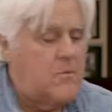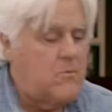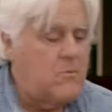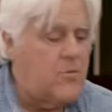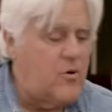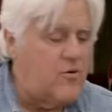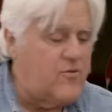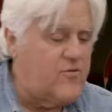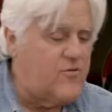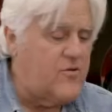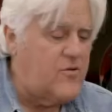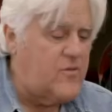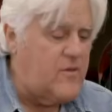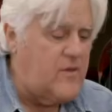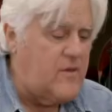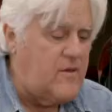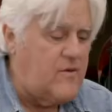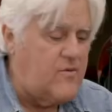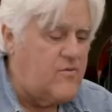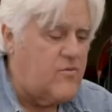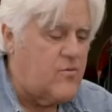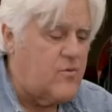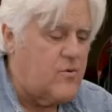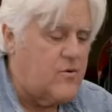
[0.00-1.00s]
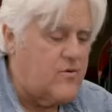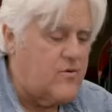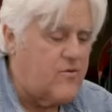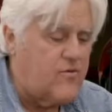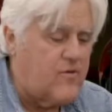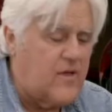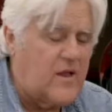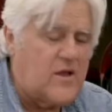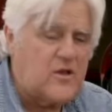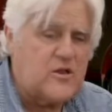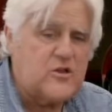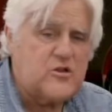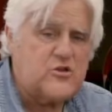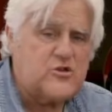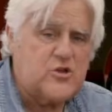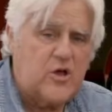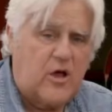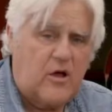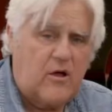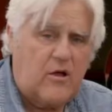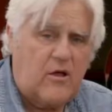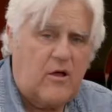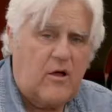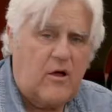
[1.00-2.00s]
most of these were sent to
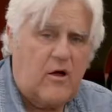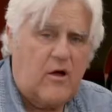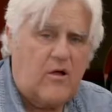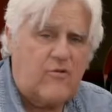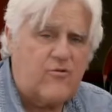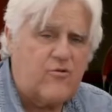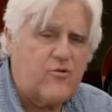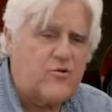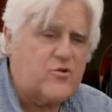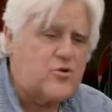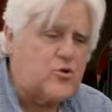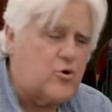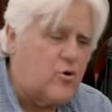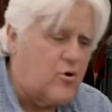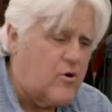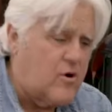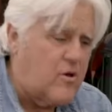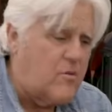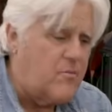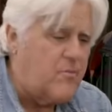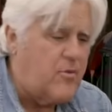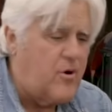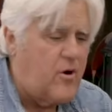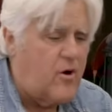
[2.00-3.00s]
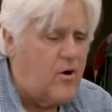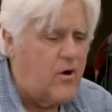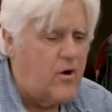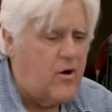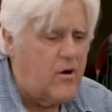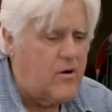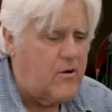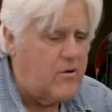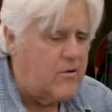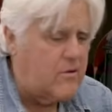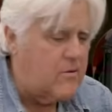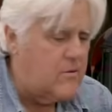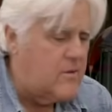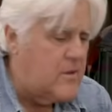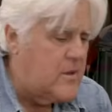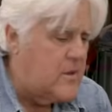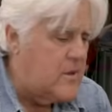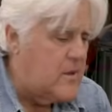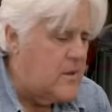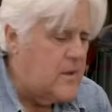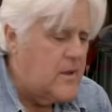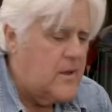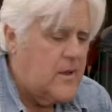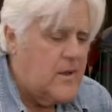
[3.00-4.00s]
junkyards or torn apart or
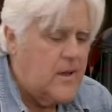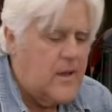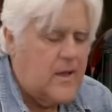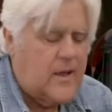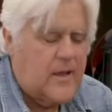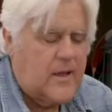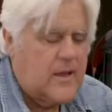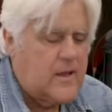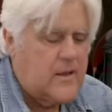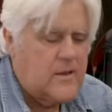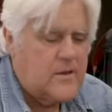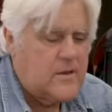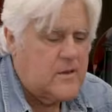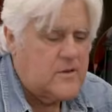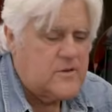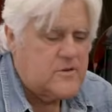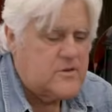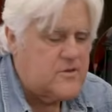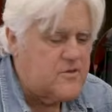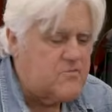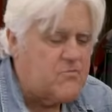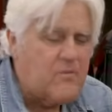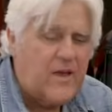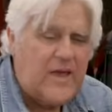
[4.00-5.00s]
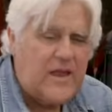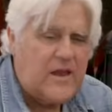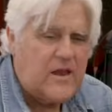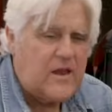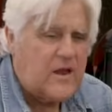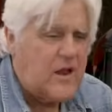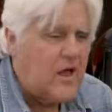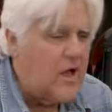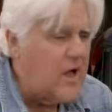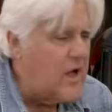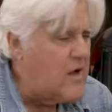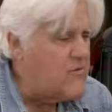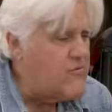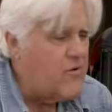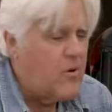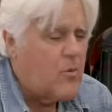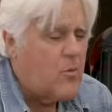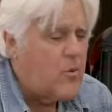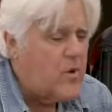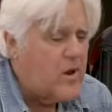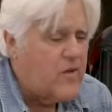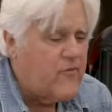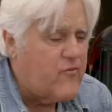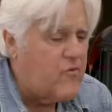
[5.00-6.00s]
uh, just made into hot rod,
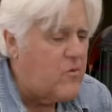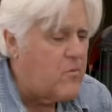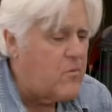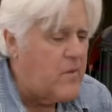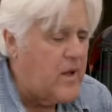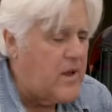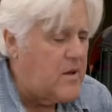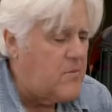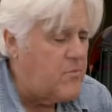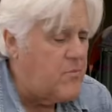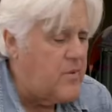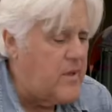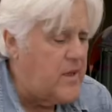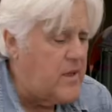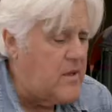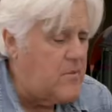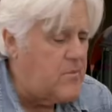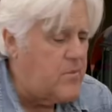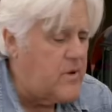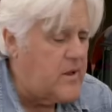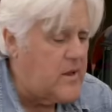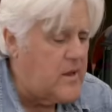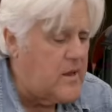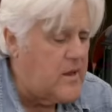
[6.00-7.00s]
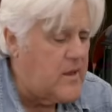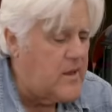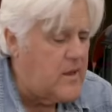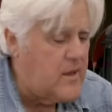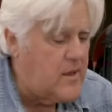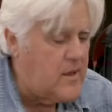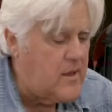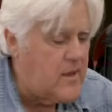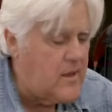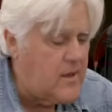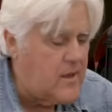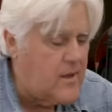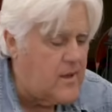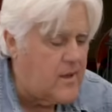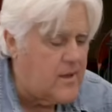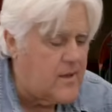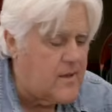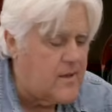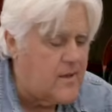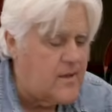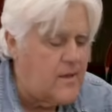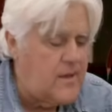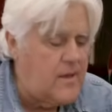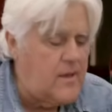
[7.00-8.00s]
whatever it might be. But he,
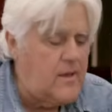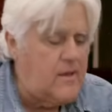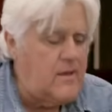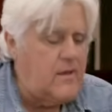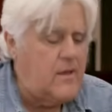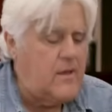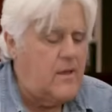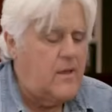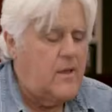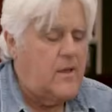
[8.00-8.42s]
uh, he,